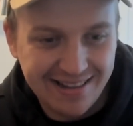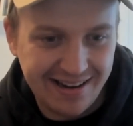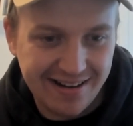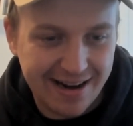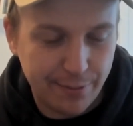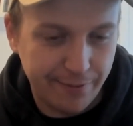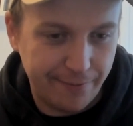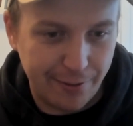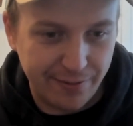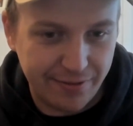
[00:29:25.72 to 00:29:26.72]
Then you can like
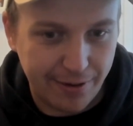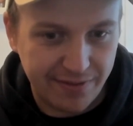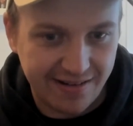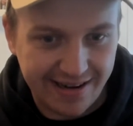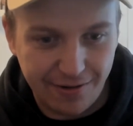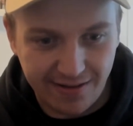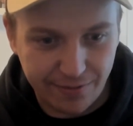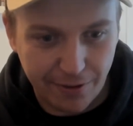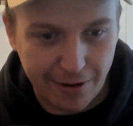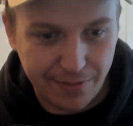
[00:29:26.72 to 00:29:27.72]
perform swaps in
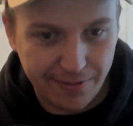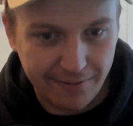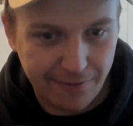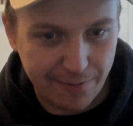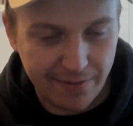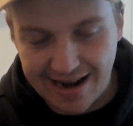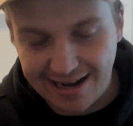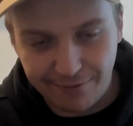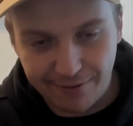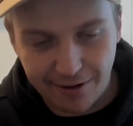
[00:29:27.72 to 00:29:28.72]
Uniswap from the
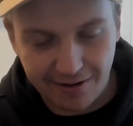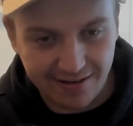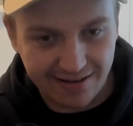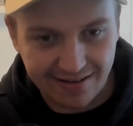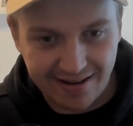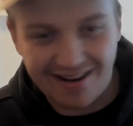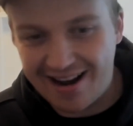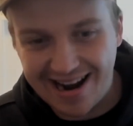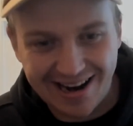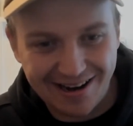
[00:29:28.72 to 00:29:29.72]
native token to like
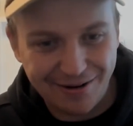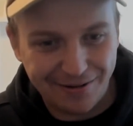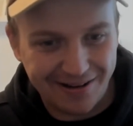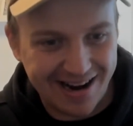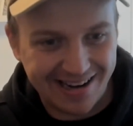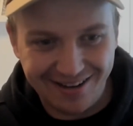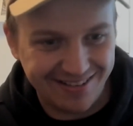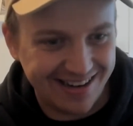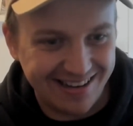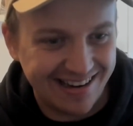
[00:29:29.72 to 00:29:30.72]
DAI or like
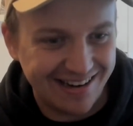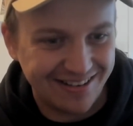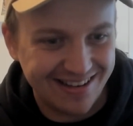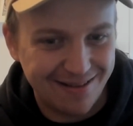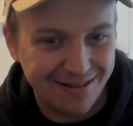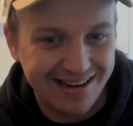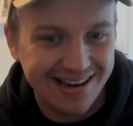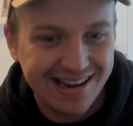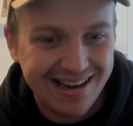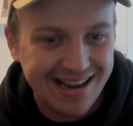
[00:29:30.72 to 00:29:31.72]
USDC or
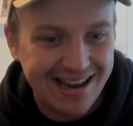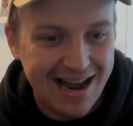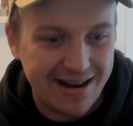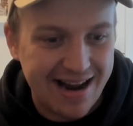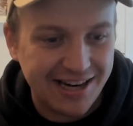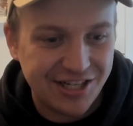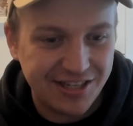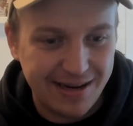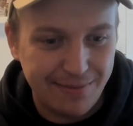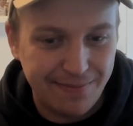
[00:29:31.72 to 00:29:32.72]
something, and then
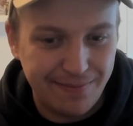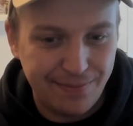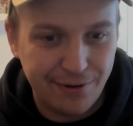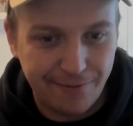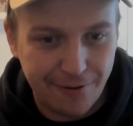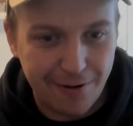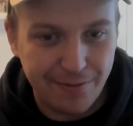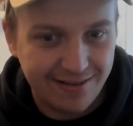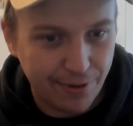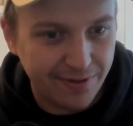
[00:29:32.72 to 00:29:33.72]
actually
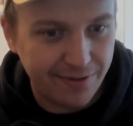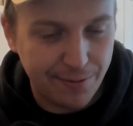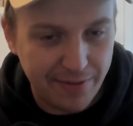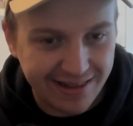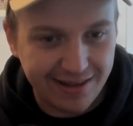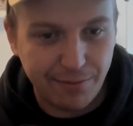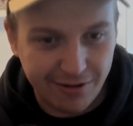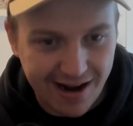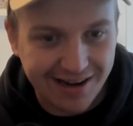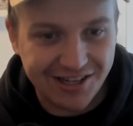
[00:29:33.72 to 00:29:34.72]
perform swaps from like the
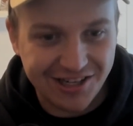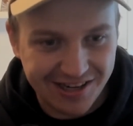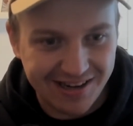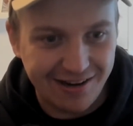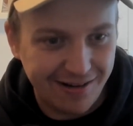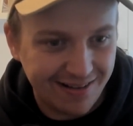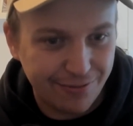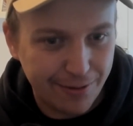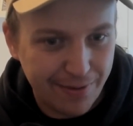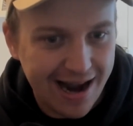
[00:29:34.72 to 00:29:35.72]
production
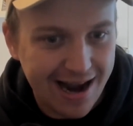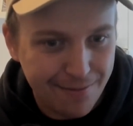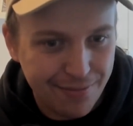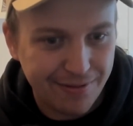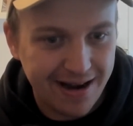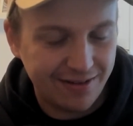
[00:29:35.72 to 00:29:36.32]
Uniswap app.